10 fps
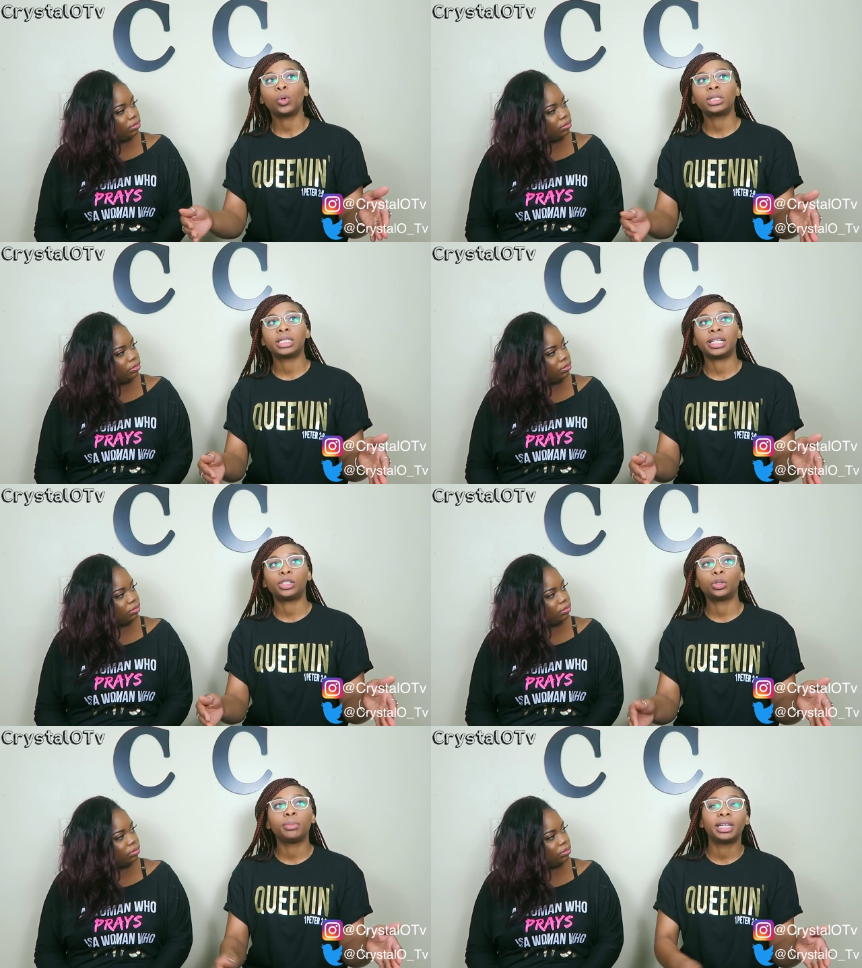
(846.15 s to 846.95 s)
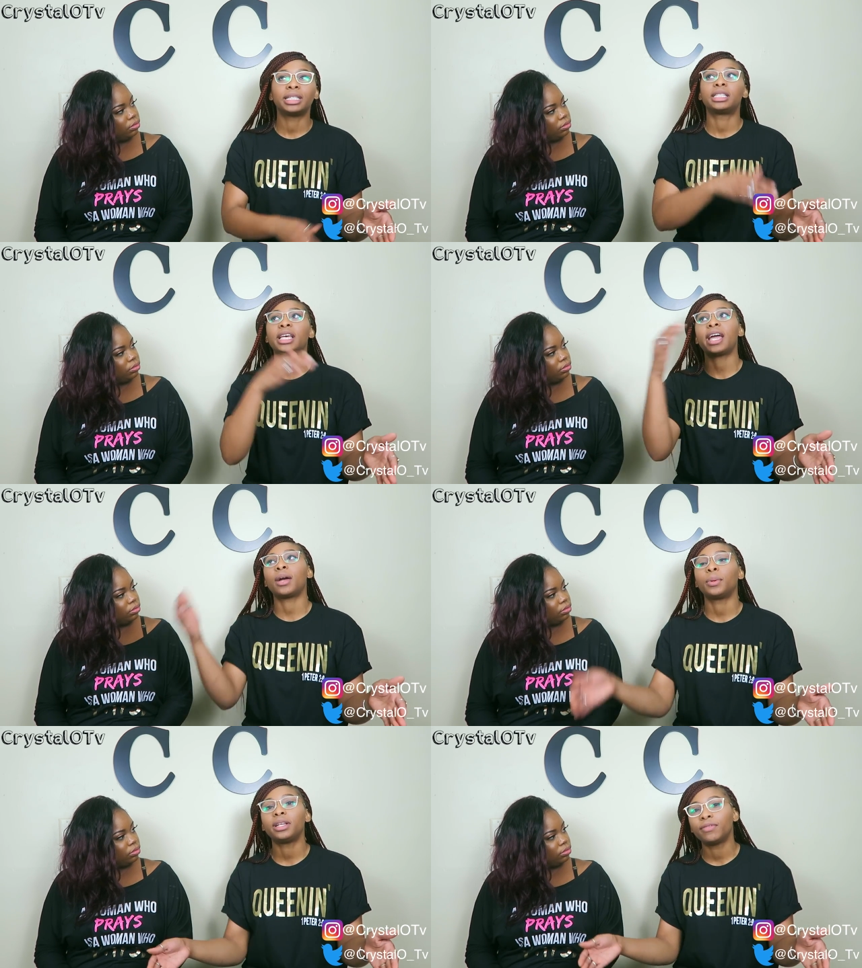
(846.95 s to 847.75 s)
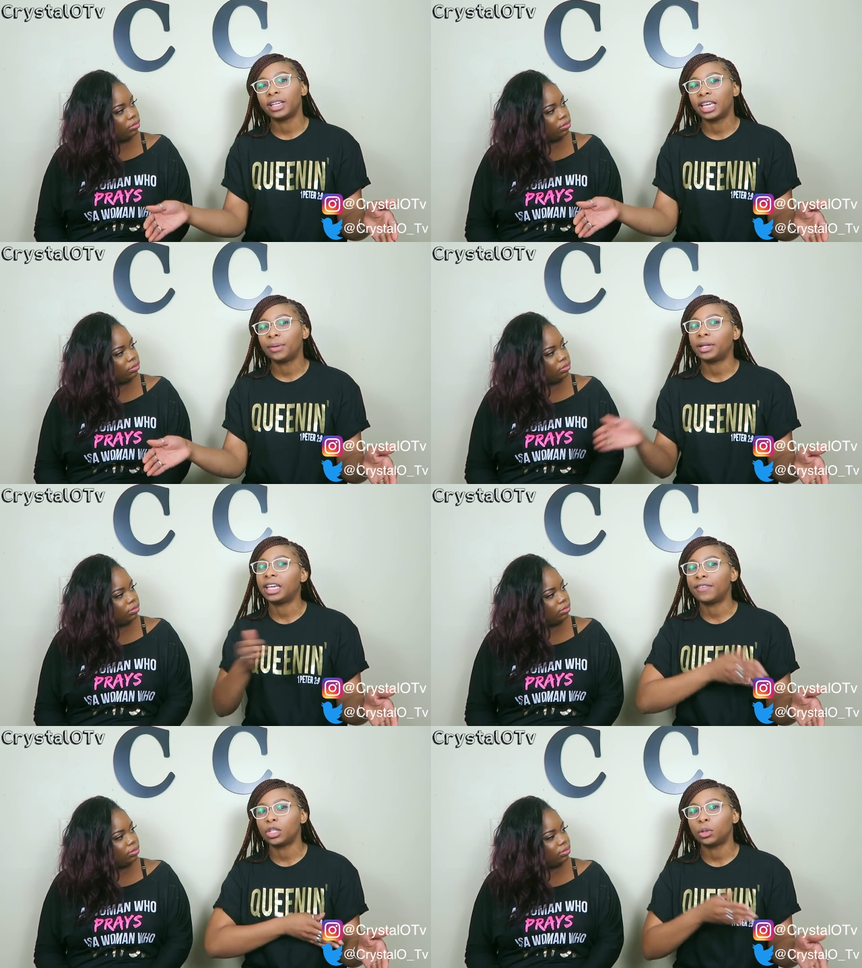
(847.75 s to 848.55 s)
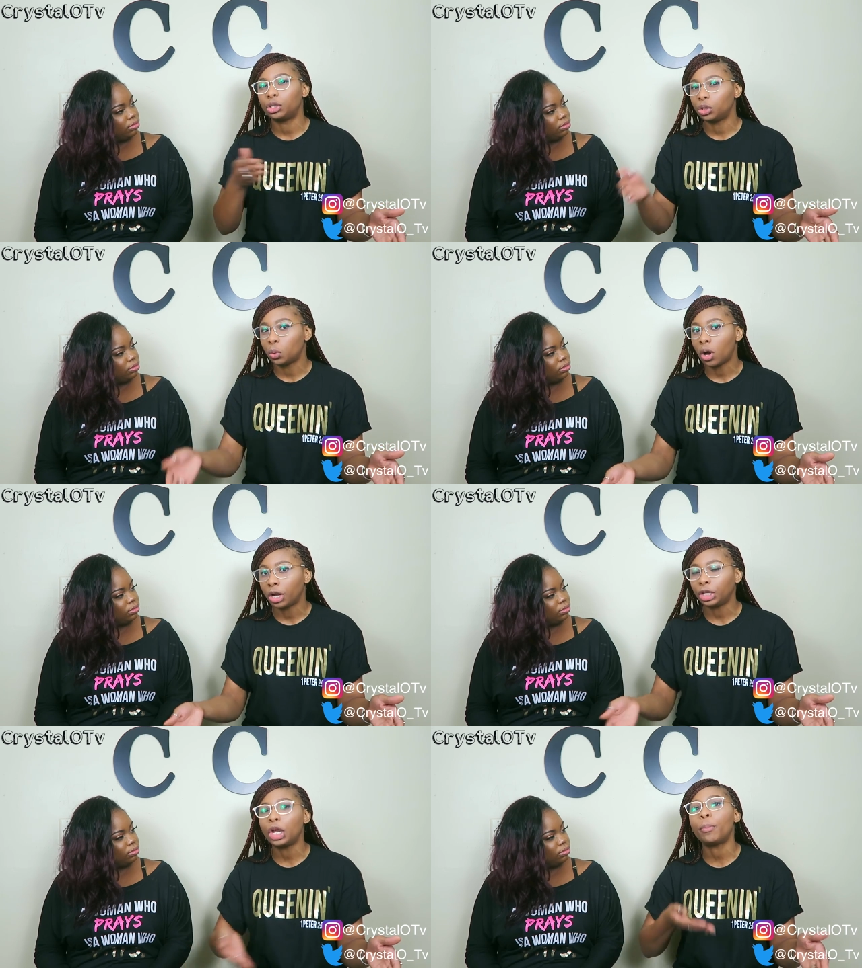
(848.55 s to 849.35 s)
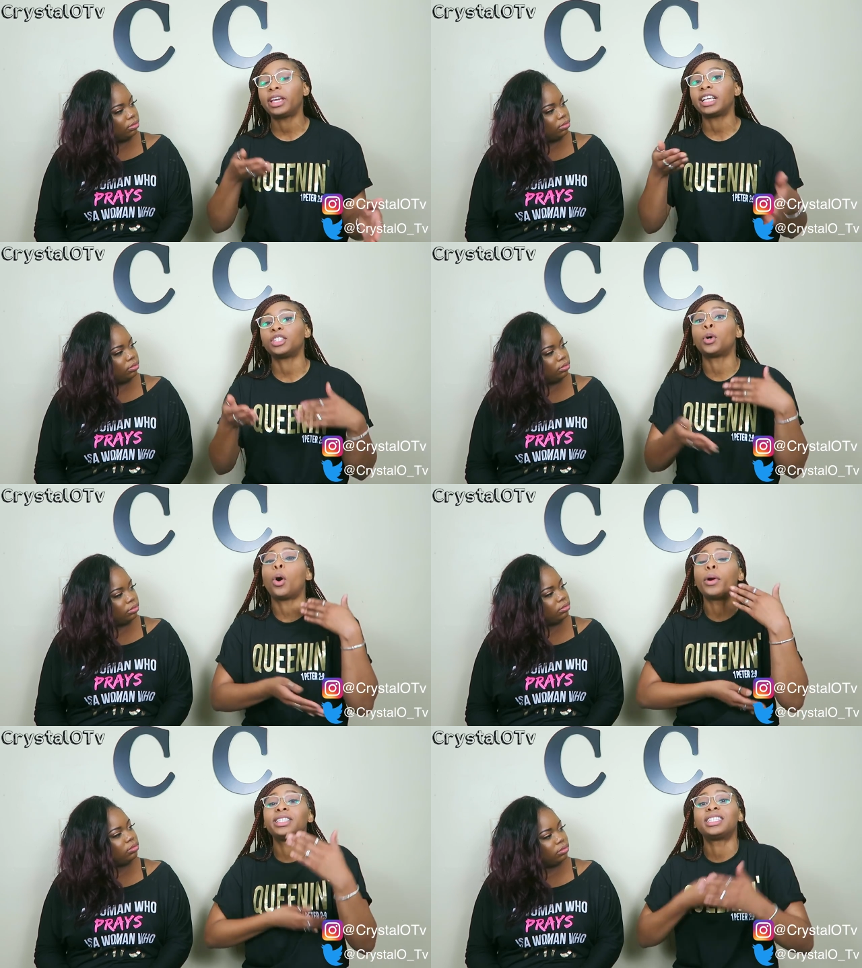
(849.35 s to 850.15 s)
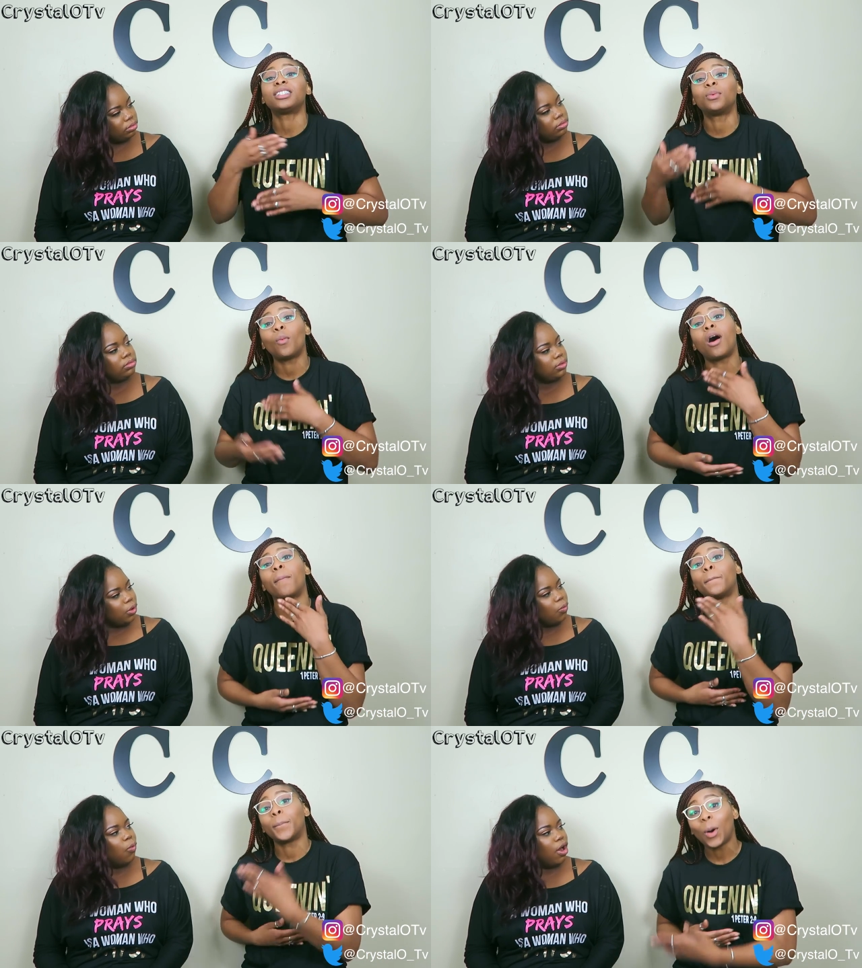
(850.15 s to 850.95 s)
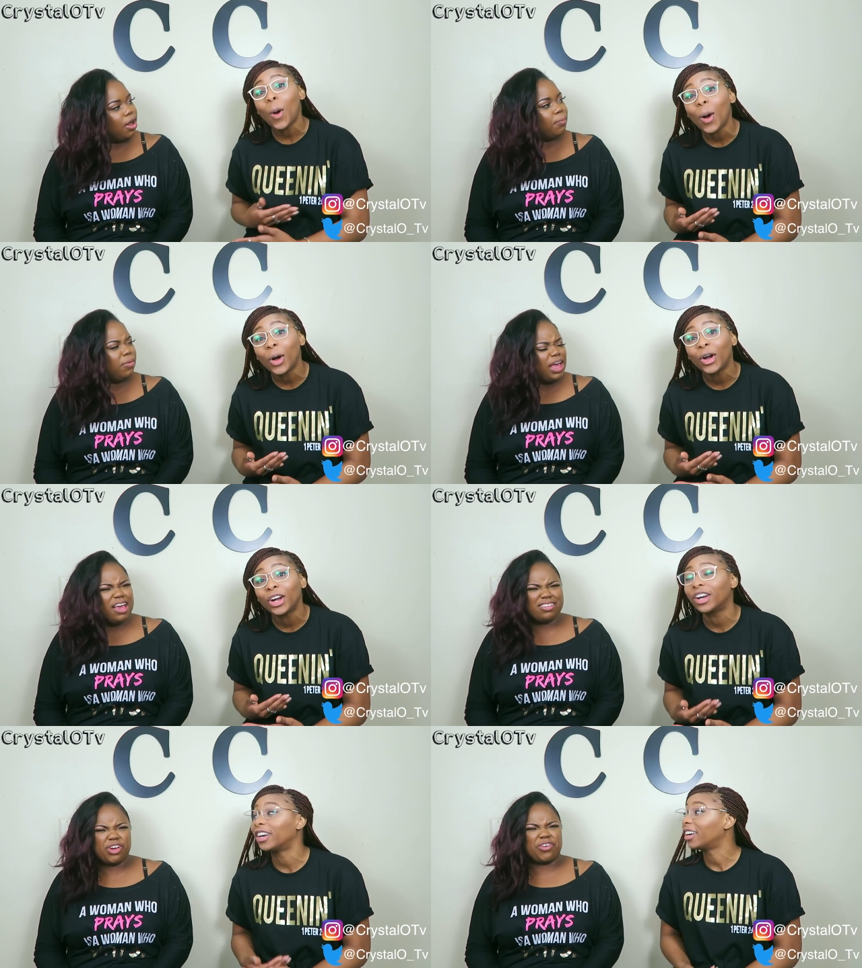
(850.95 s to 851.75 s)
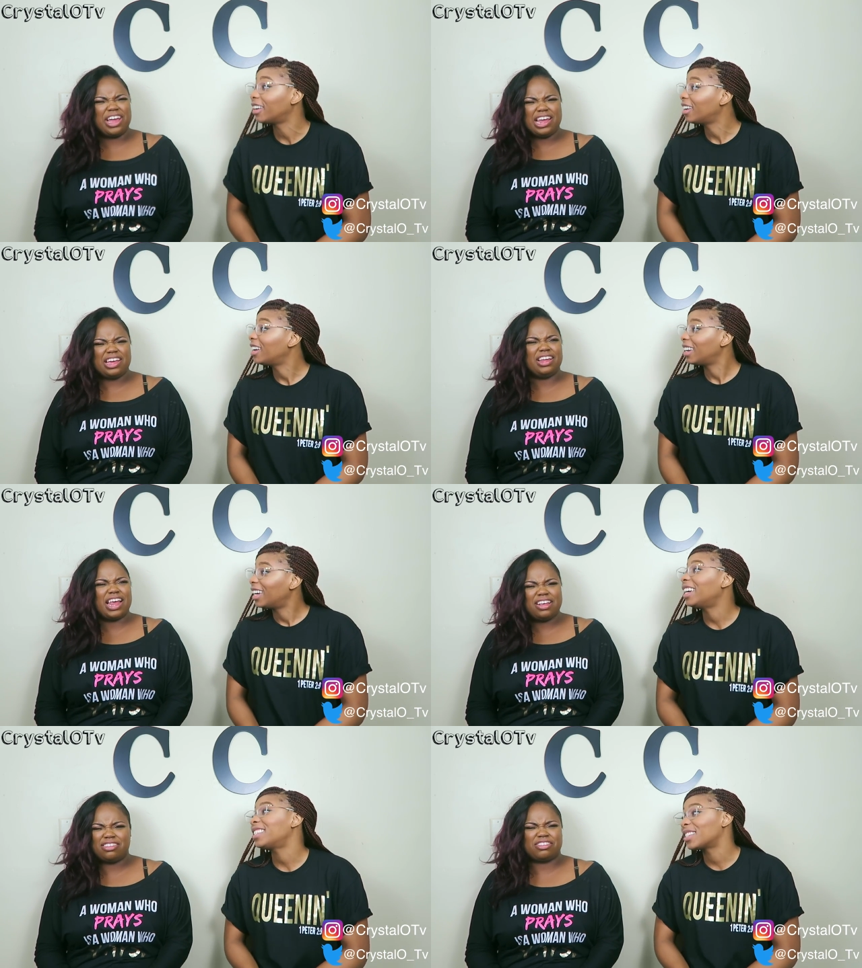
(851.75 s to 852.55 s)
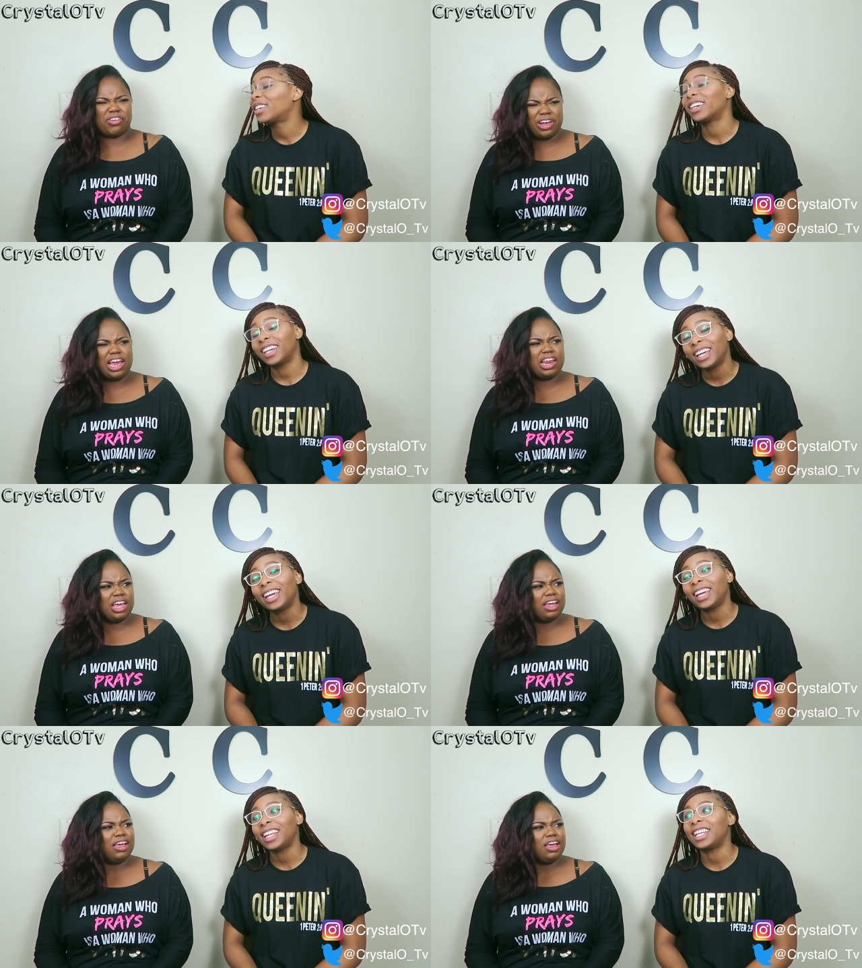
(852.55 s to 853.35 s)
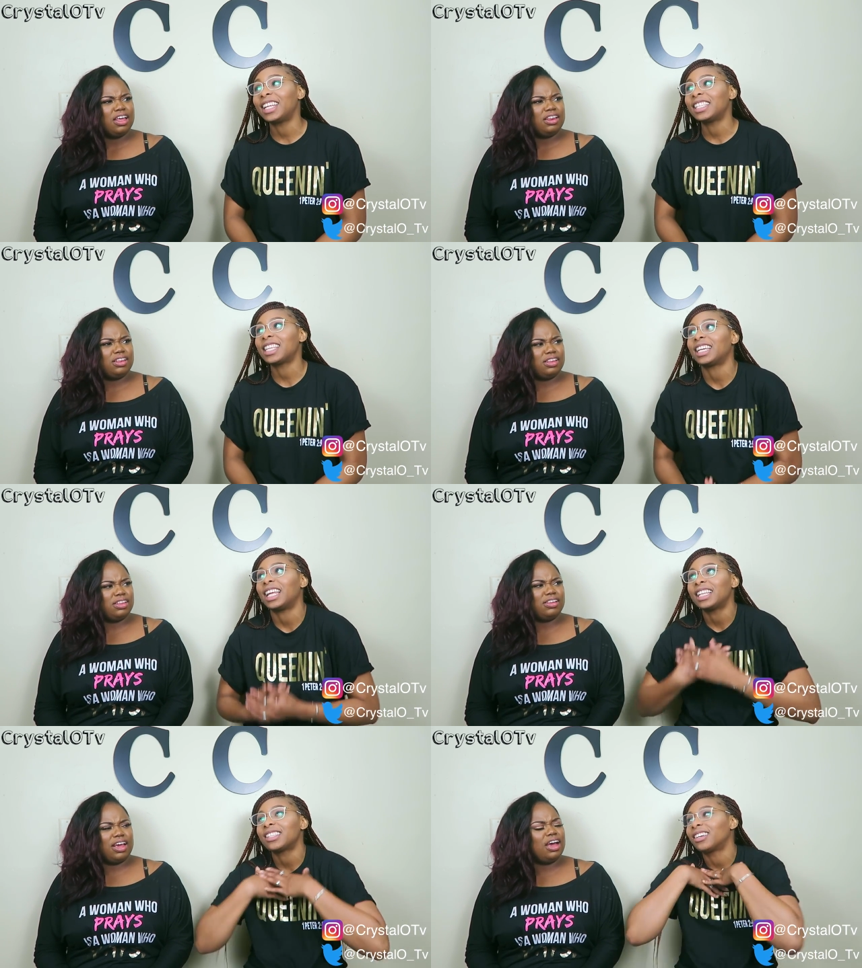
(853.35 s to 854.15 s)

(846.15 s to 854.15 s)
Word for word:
Speaker 1: who's to say that you'll be content when he when he gives you what you want? You know, because you always still want more. That's greedy. That's greed. It's like that's